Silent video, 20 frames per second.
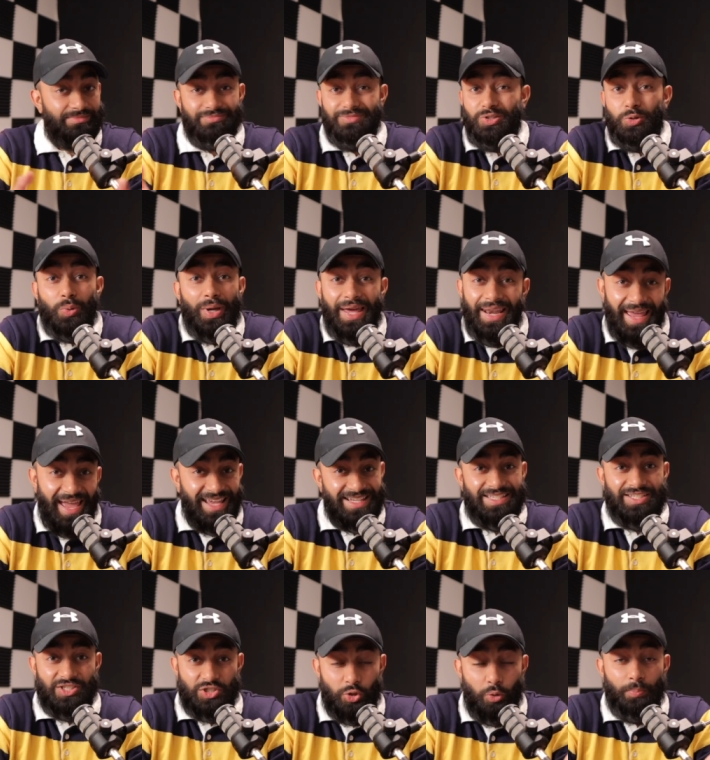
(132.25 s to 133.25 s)
you in
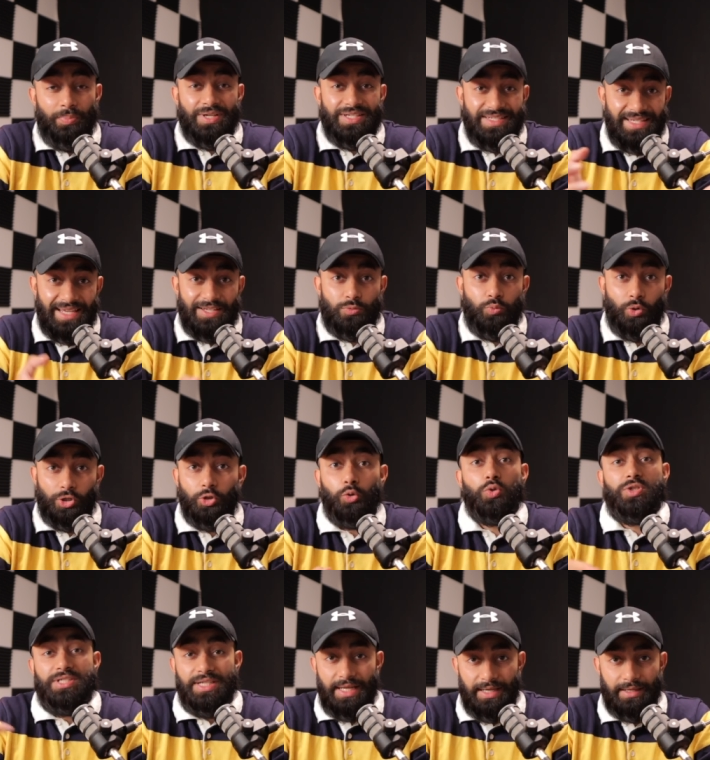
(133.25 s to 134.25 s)
essence don't possess what
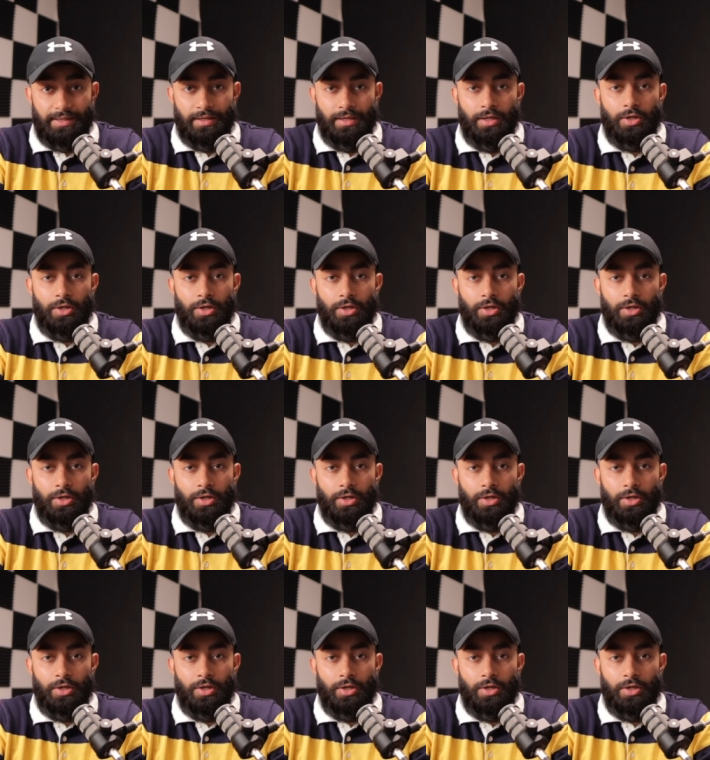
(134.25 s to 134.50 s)
you're selling.